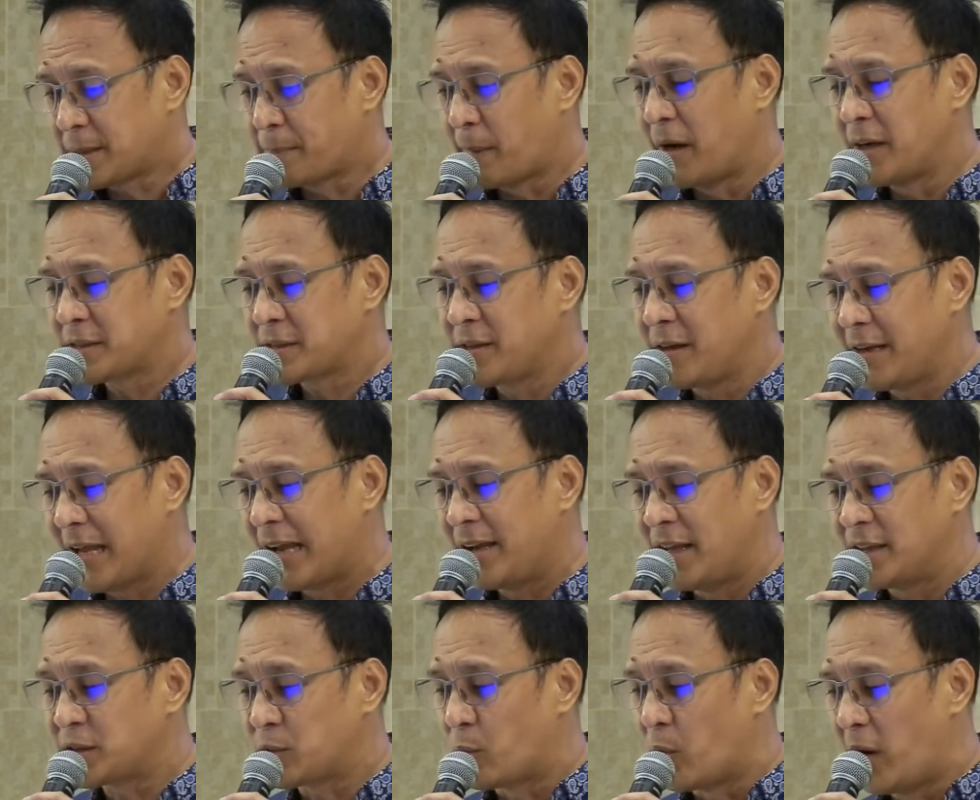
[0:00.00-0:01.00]
his
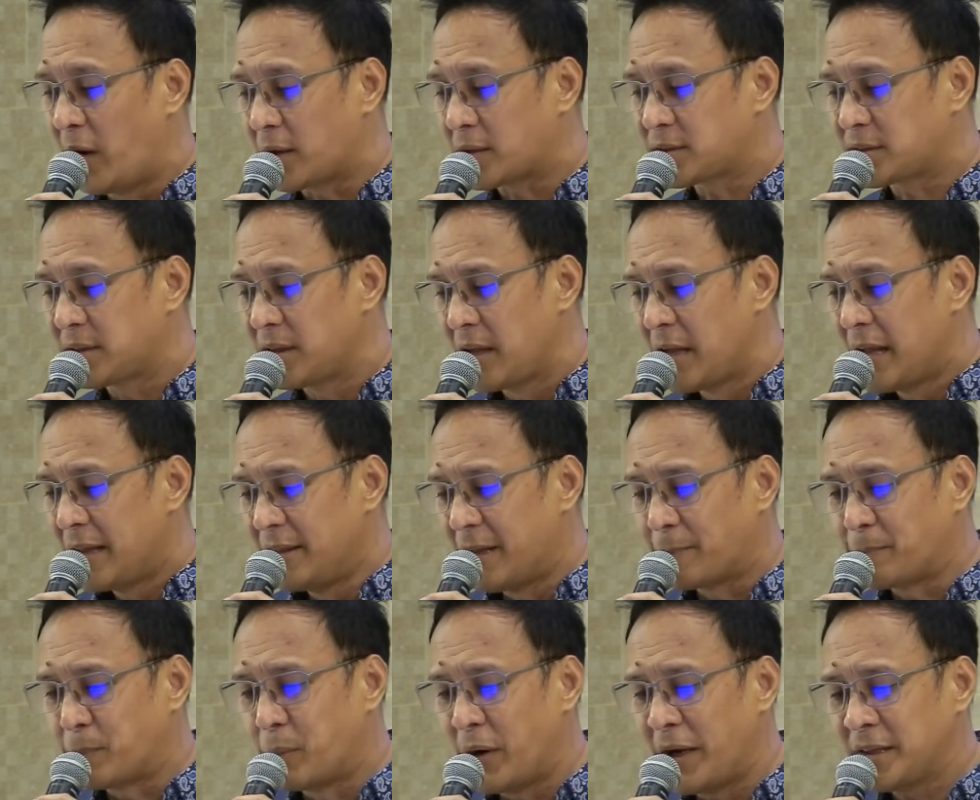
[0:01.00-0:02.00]
person and his works.
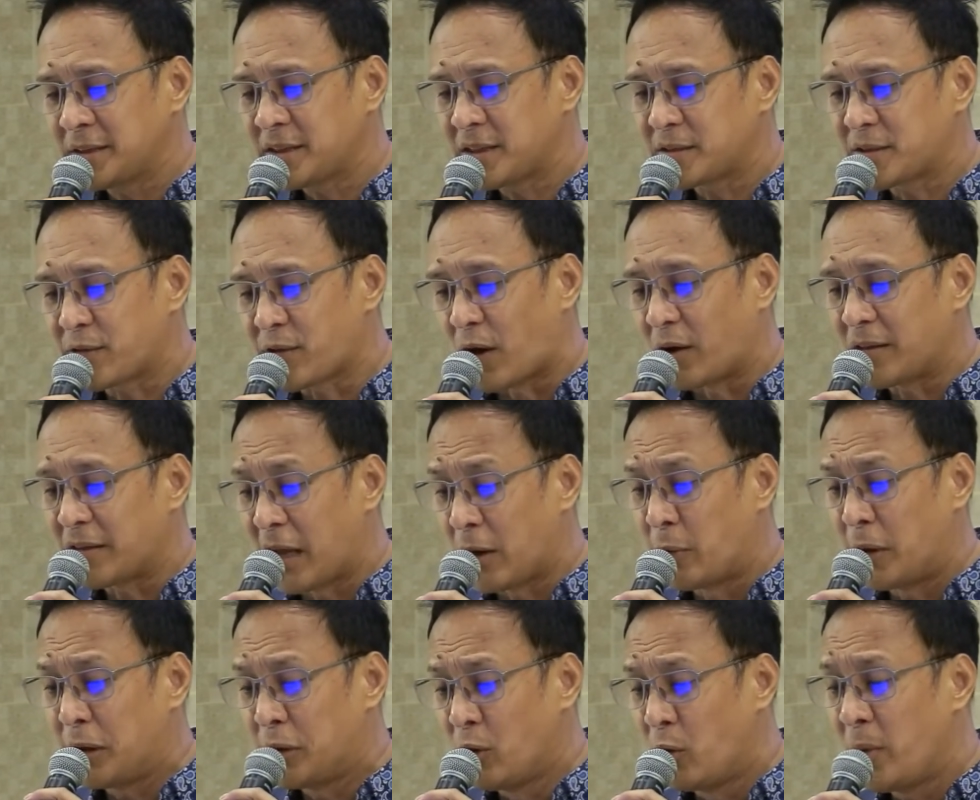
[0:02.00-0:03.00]
The priests
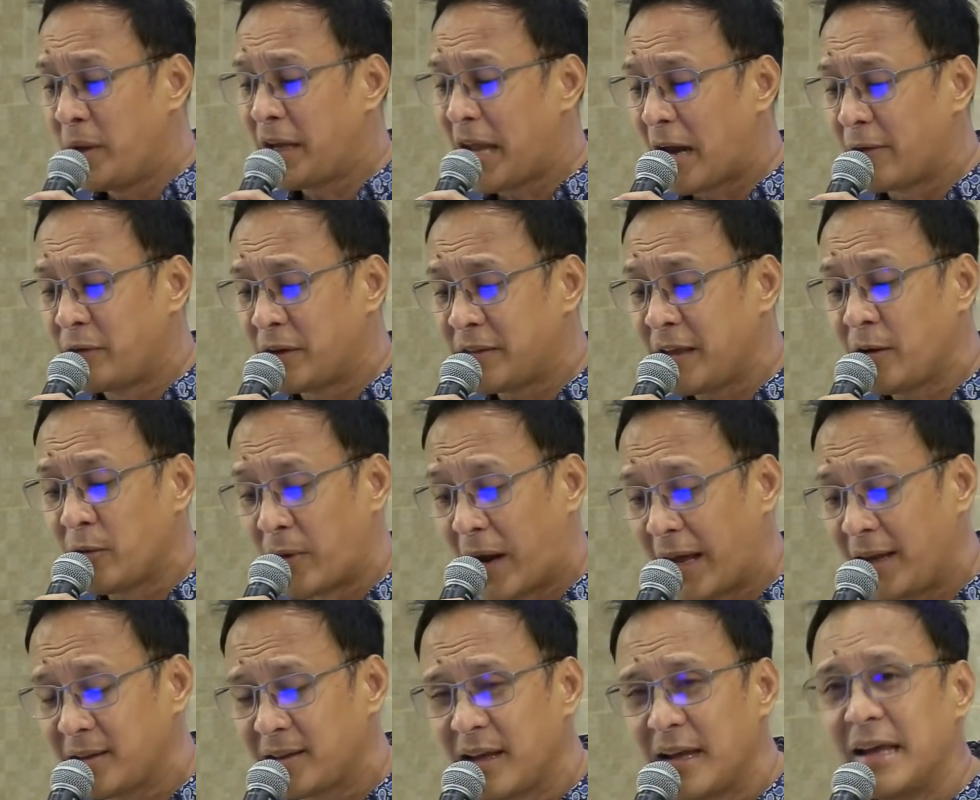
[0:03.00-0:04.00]
thought they were doing
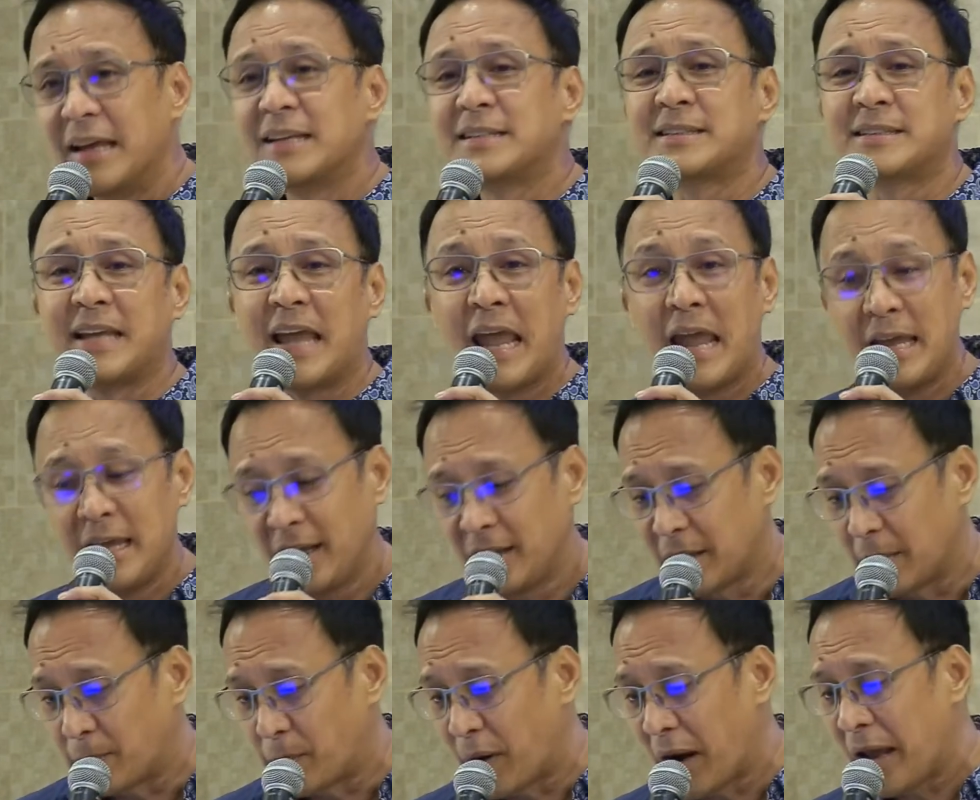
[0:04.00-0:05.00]
everything right,
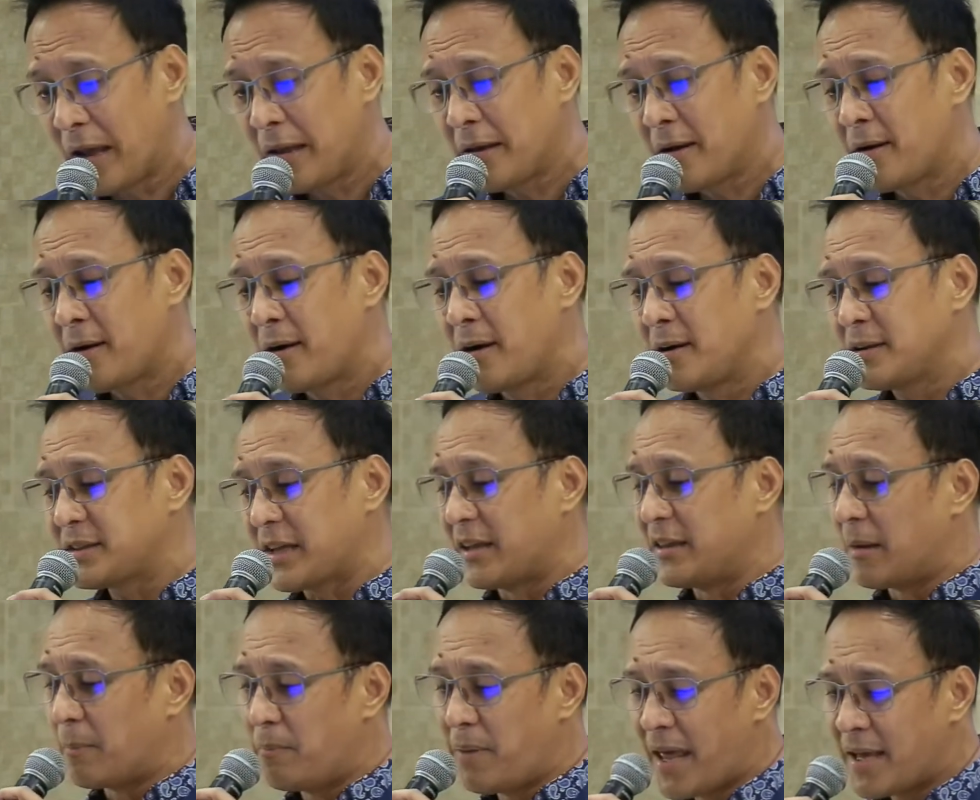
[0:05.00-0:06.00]
saying the
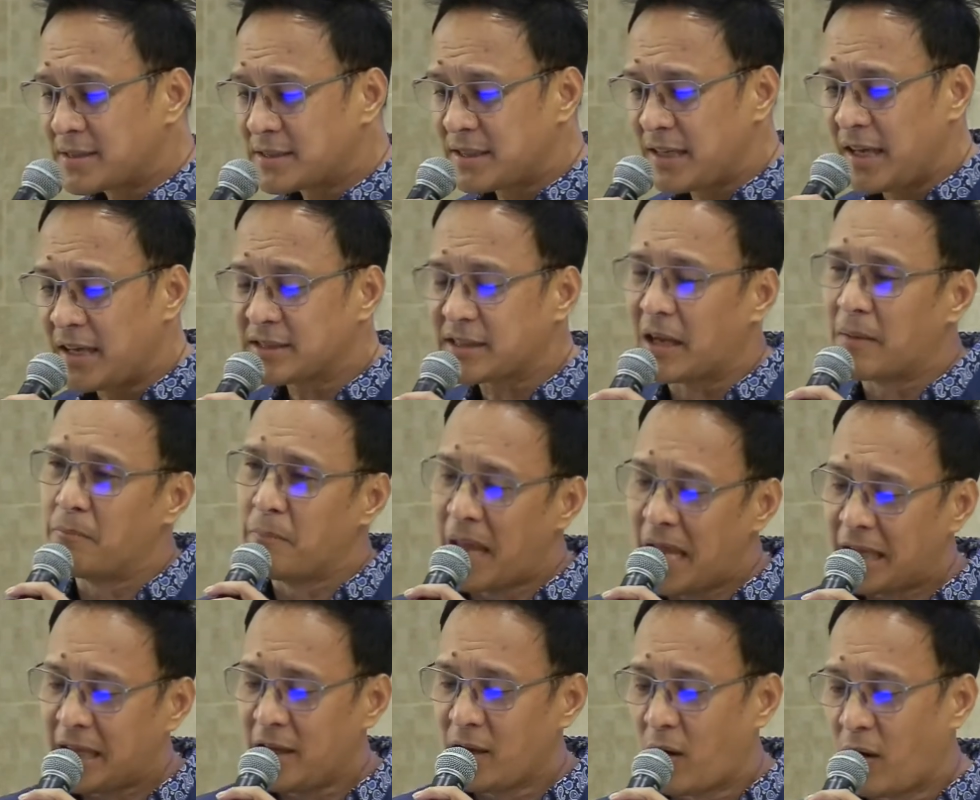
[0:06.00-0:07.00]
prayers and the blessings
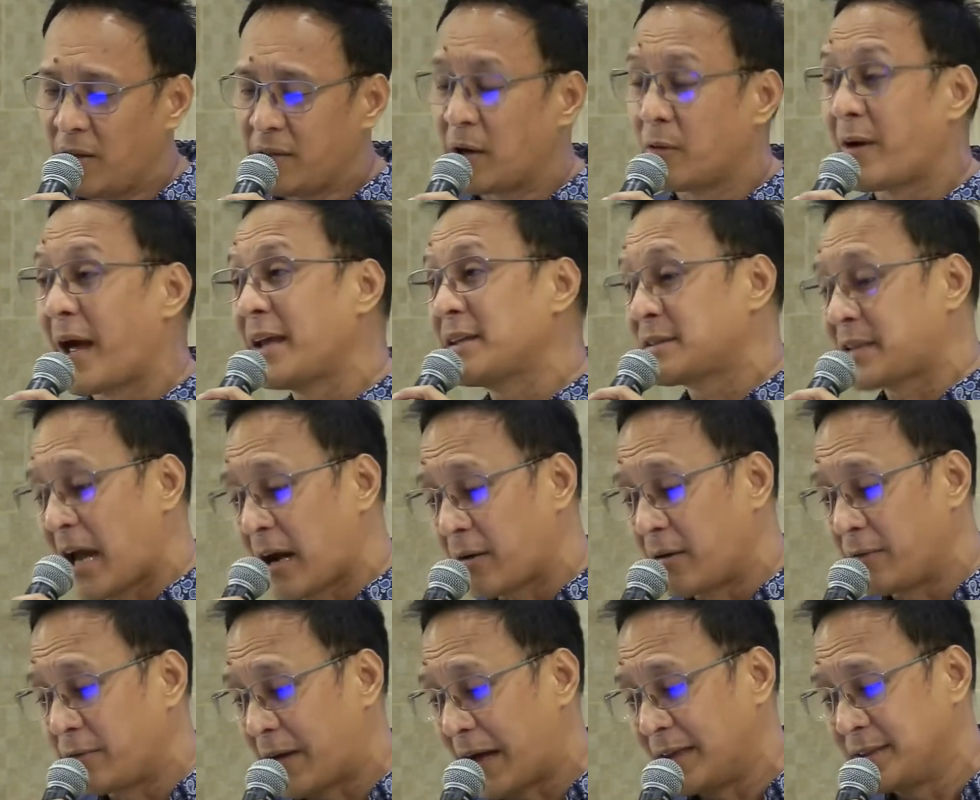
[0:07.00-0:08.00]
and making all the right
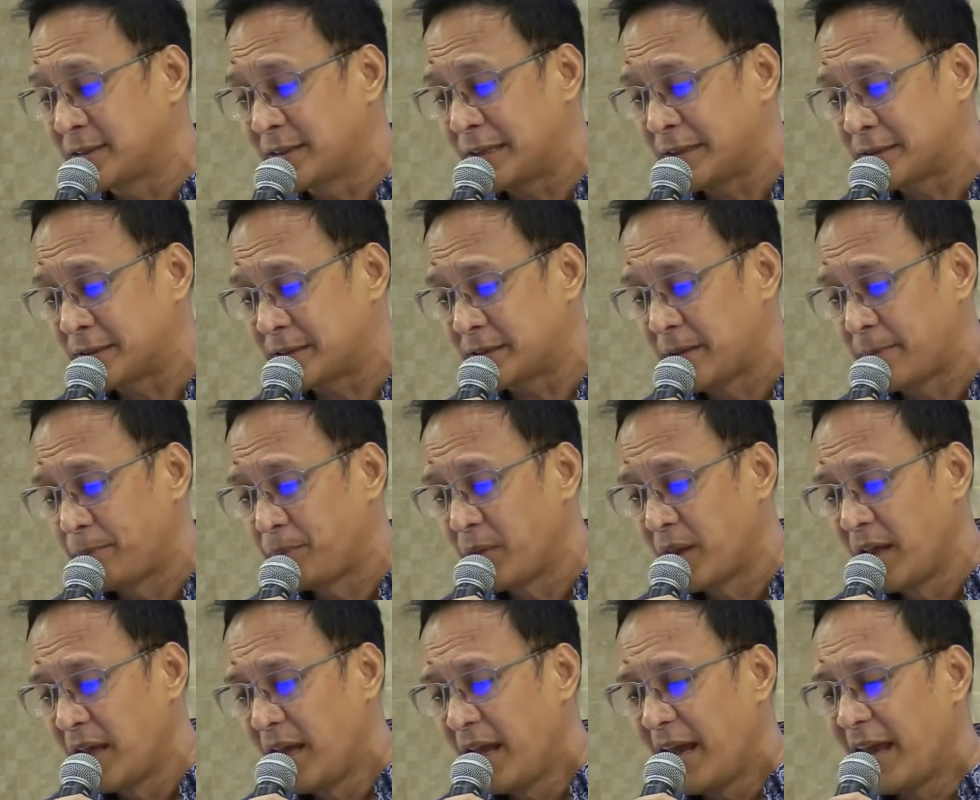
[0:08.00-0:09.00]
sacrifices.
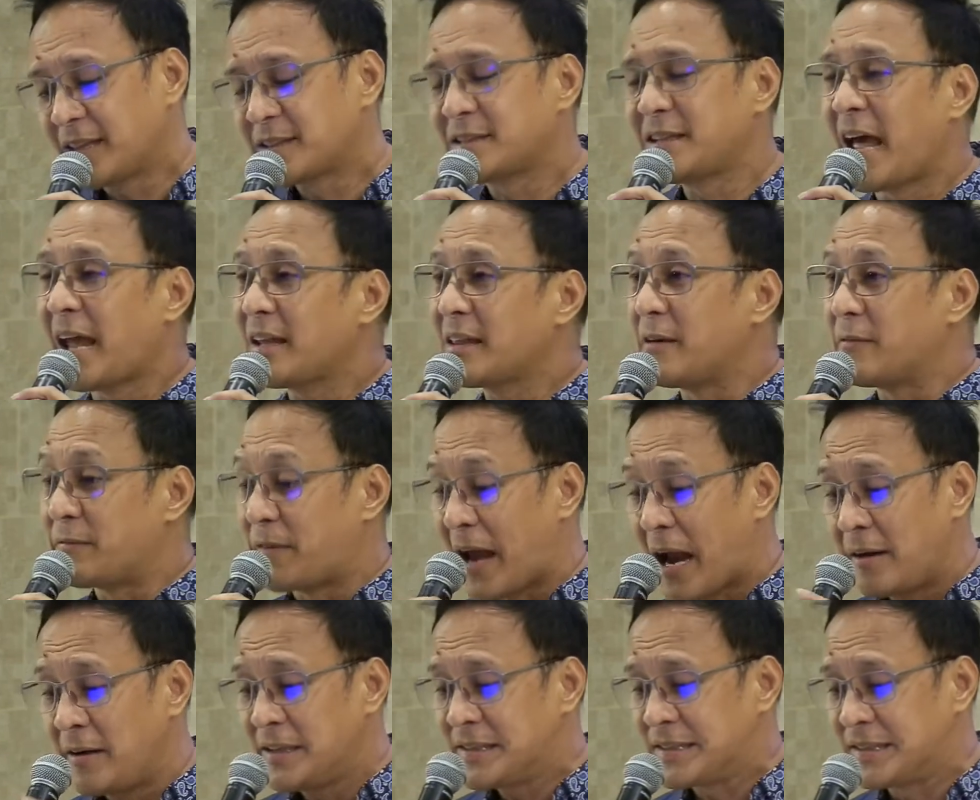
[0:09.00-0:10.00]
It's like
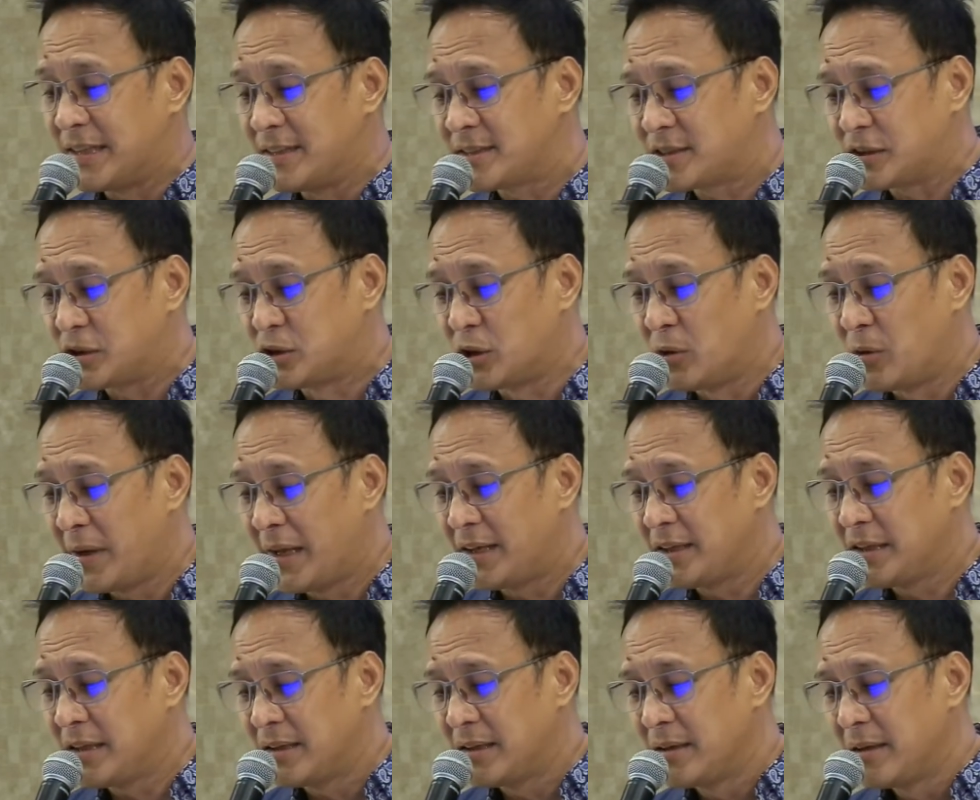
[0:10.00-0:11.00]
the Pharisees
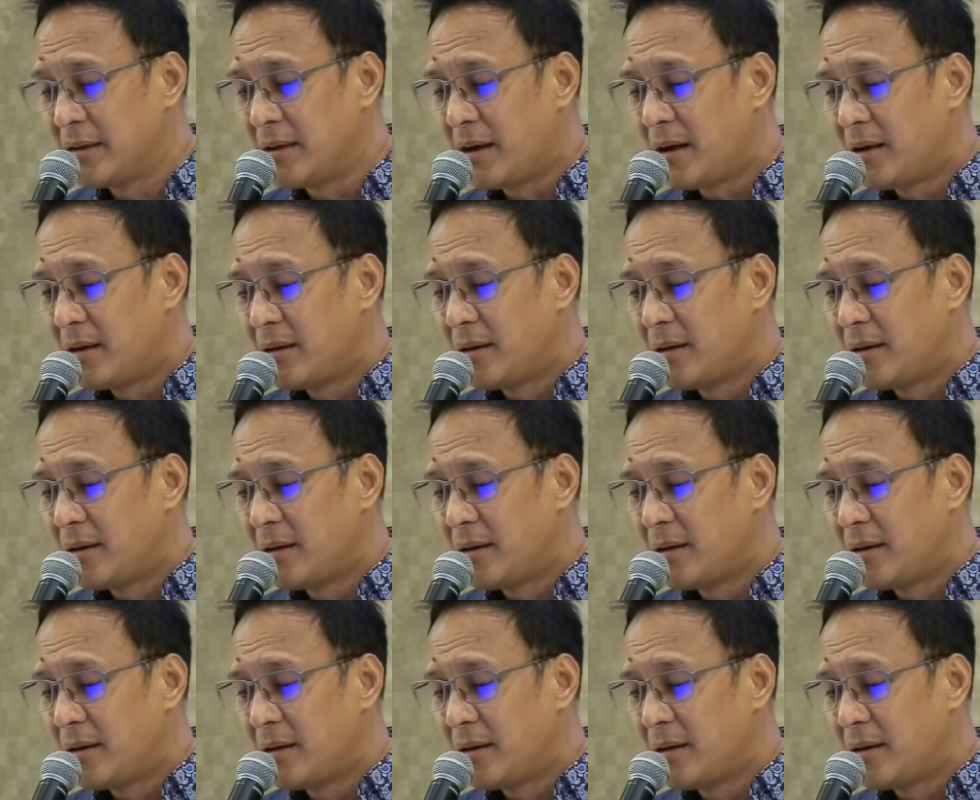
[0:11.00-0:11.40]
during